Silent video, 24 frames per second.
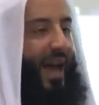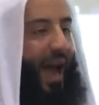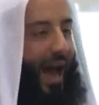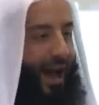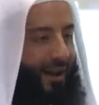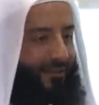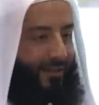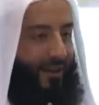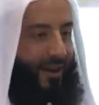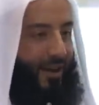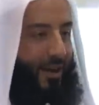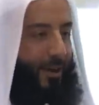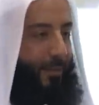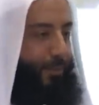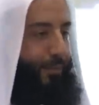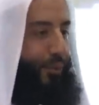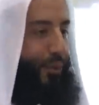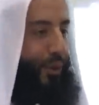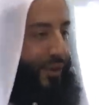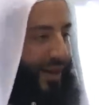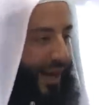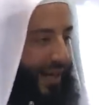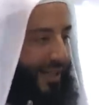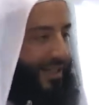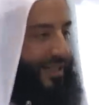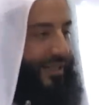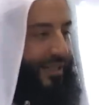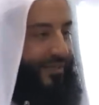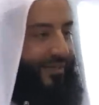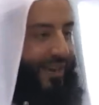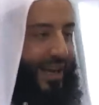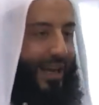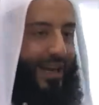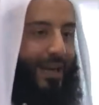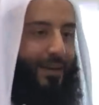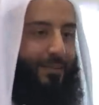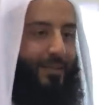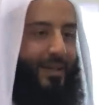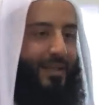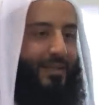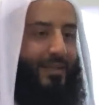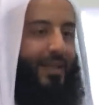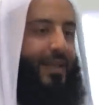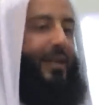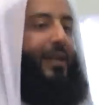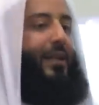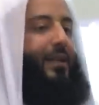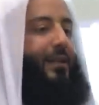have a productive
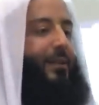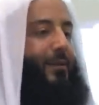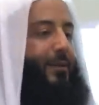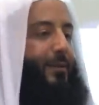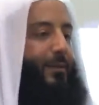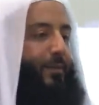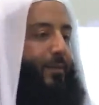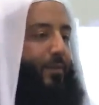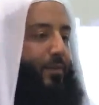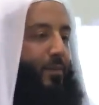element in it.